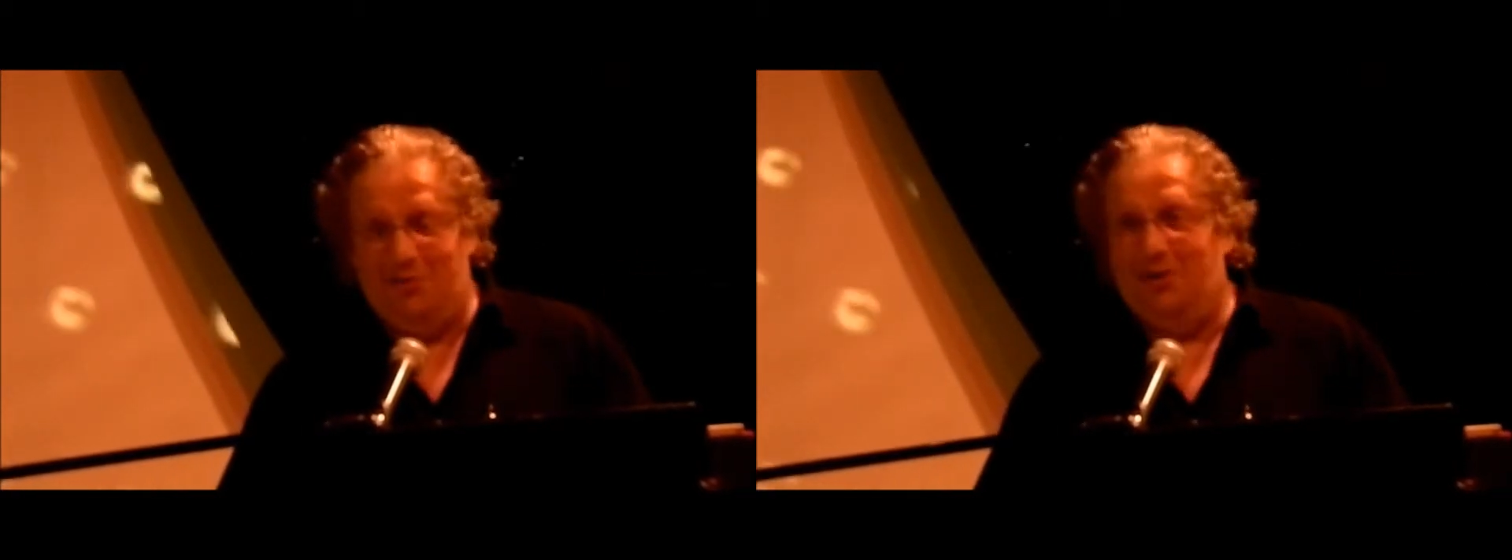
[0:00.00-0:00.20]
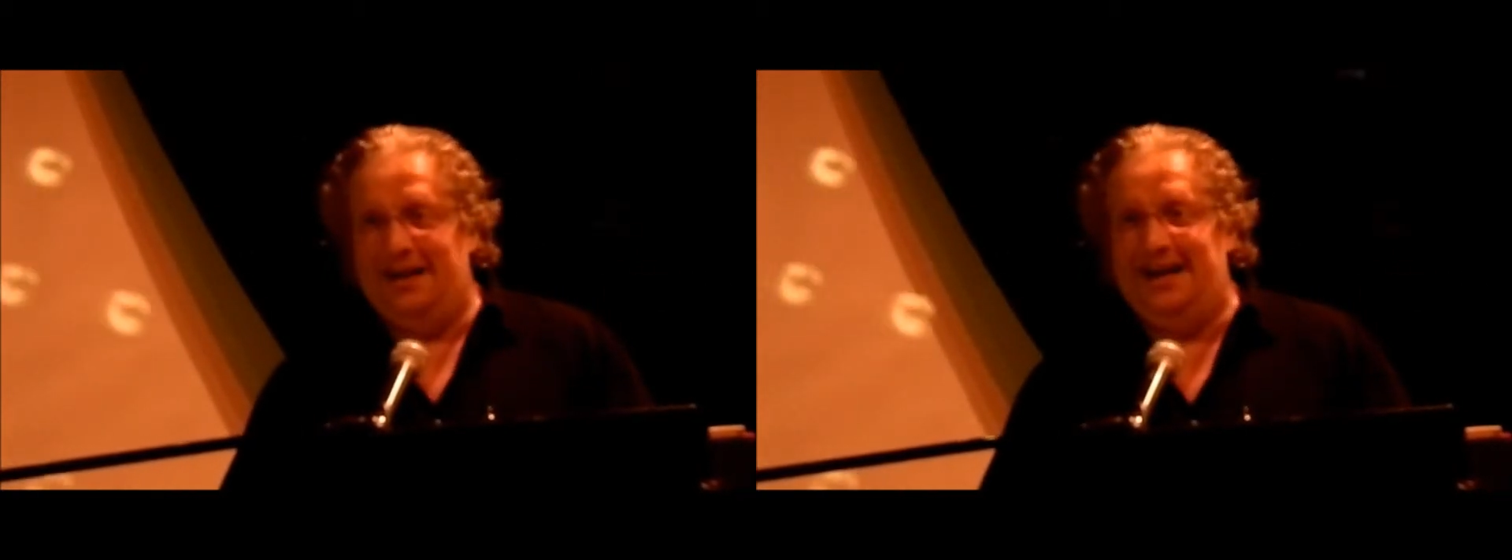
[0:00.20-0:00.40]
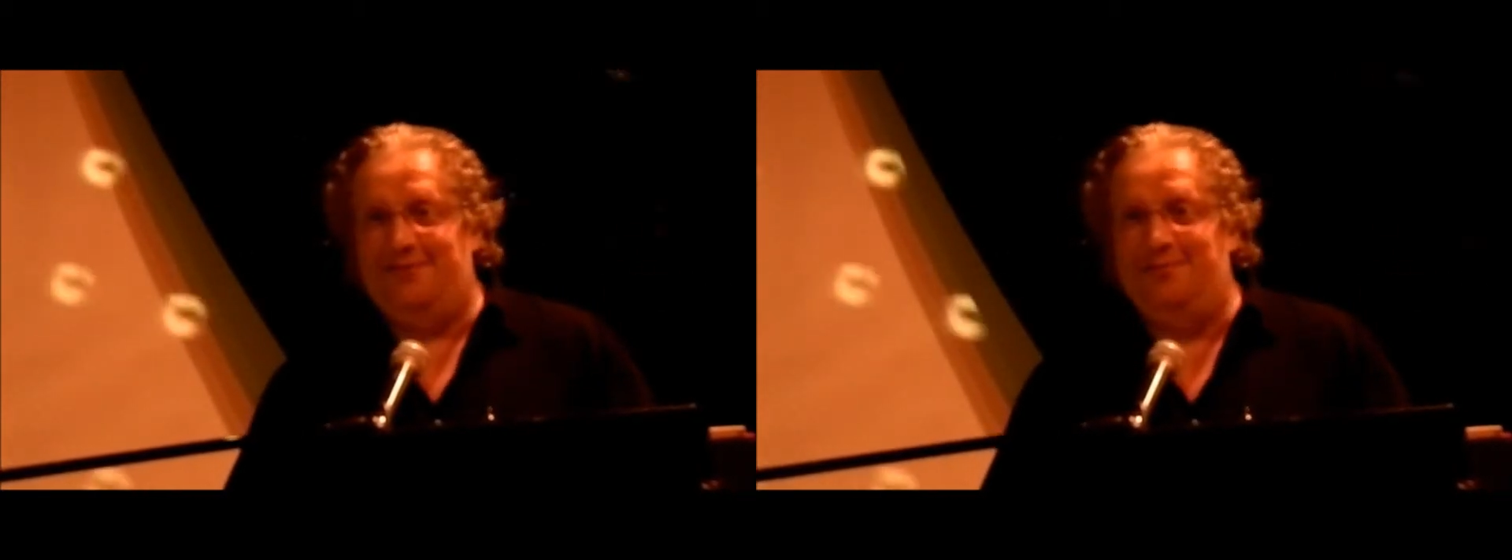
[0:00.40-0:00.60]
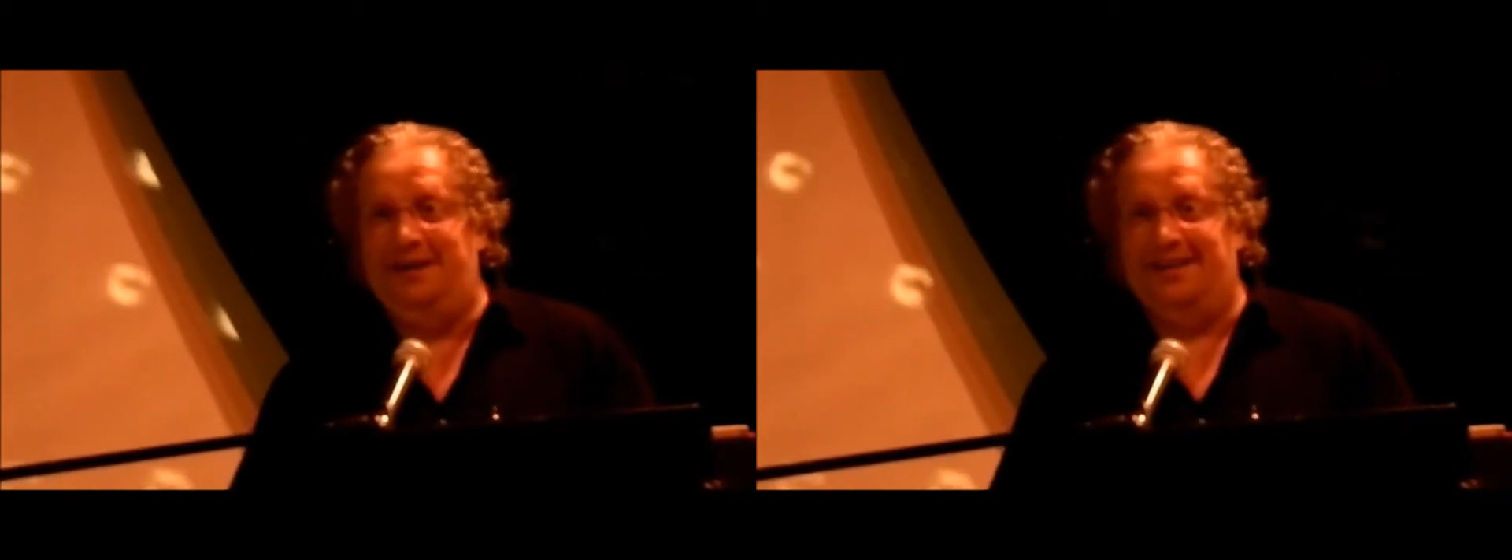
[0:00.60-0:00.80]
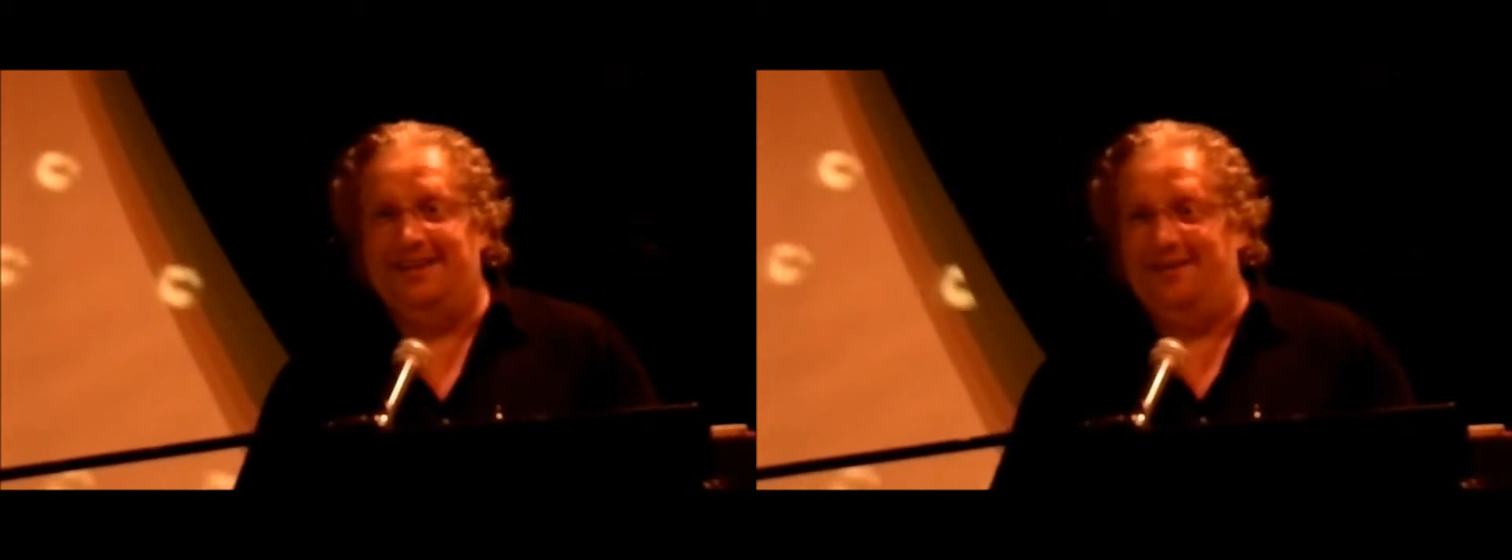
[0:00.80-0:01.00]
Will I ever
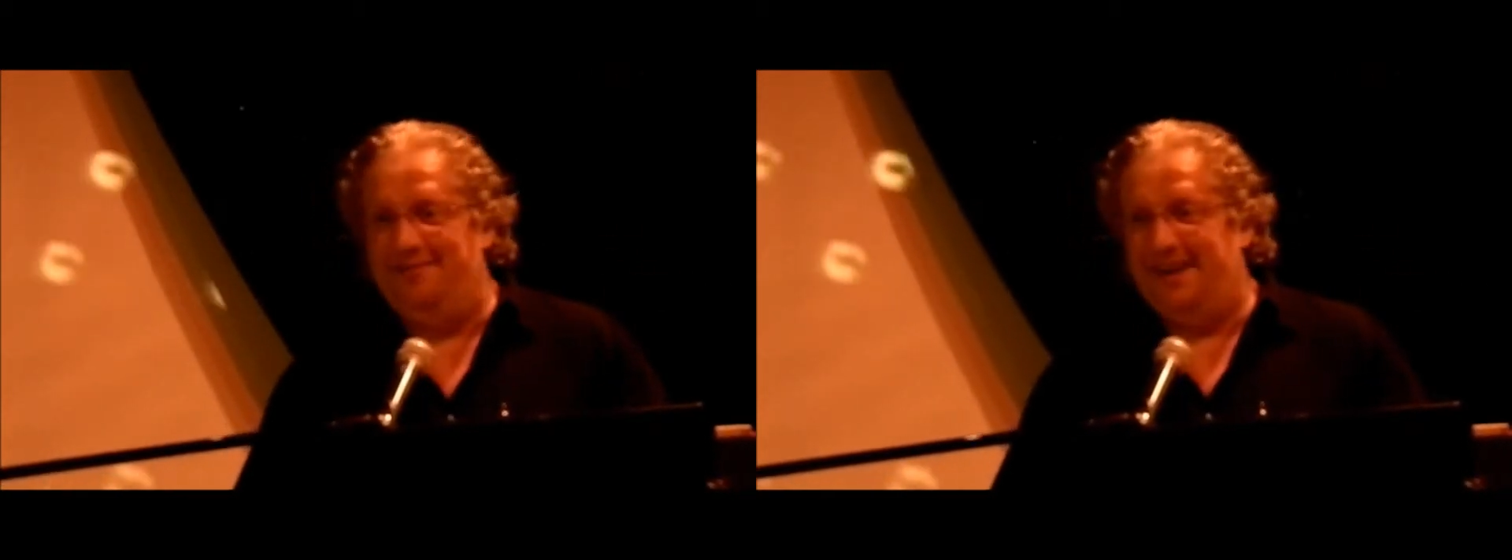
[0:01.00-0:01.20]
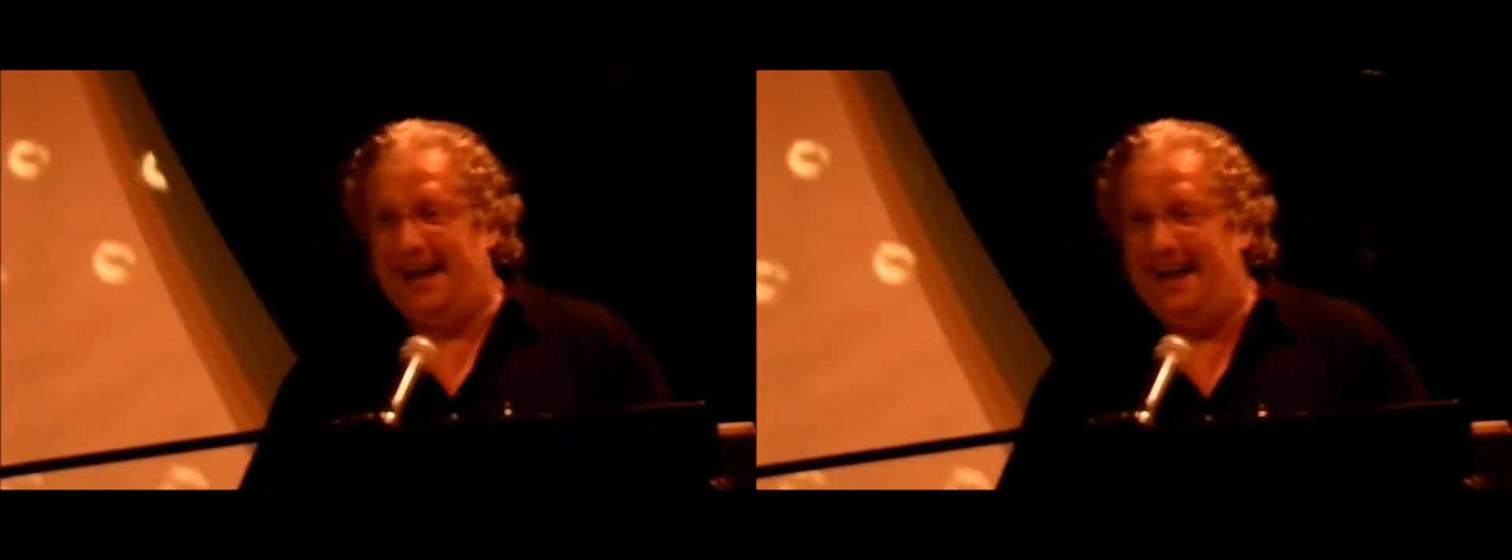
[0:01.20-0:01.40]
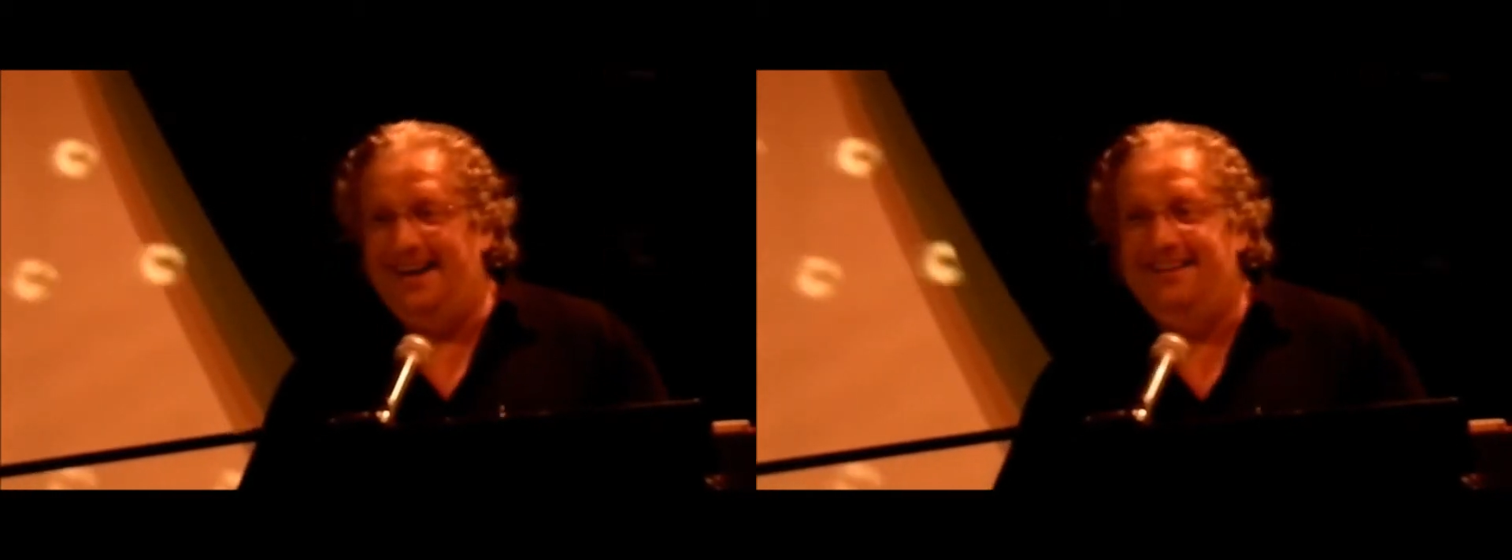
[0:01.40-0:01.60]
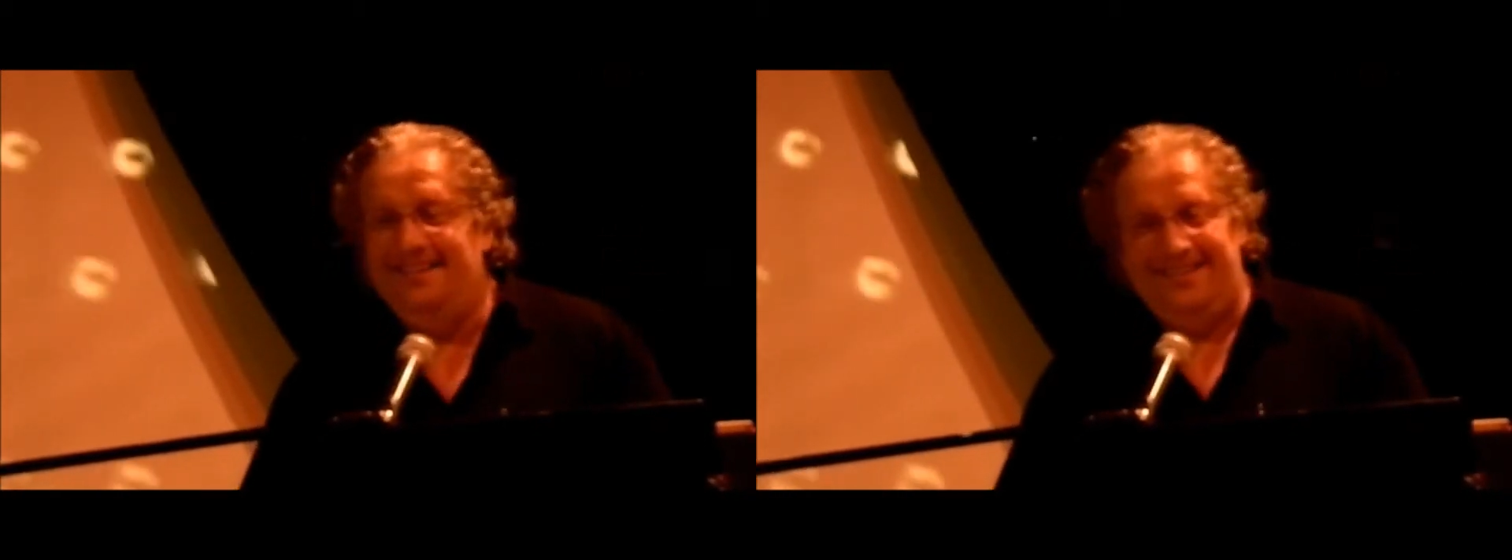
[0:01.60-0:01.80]
be in love again?